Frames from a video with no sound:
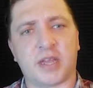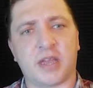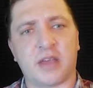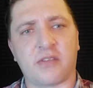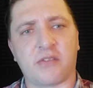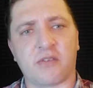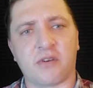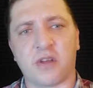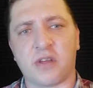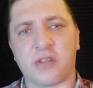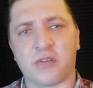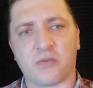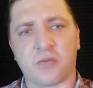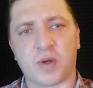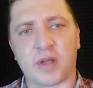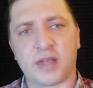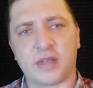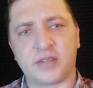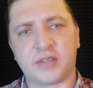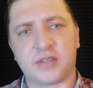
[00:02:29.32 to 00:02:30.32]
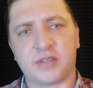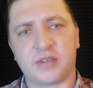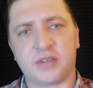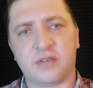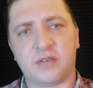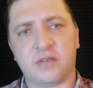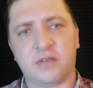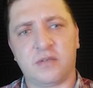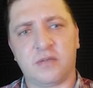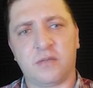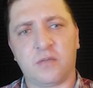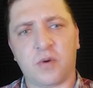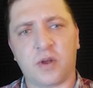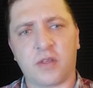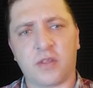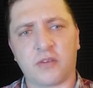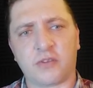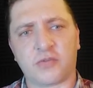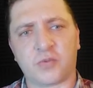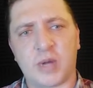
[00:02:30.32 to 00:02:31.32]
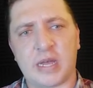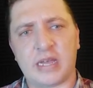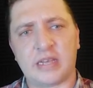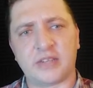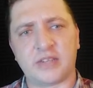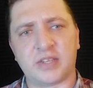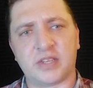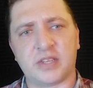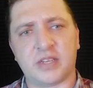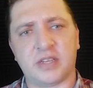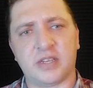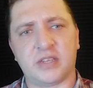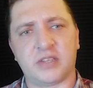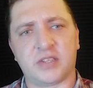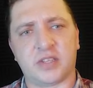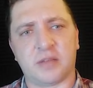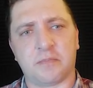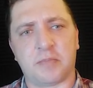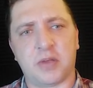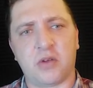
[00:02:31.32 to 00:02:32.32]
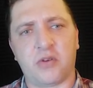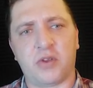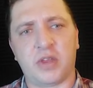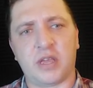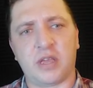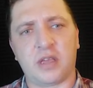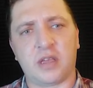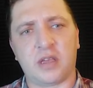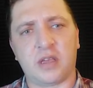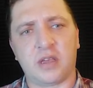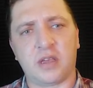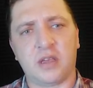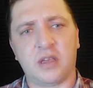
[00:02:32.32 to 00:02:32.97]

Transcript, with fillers: together in other ways. One of those ways is the building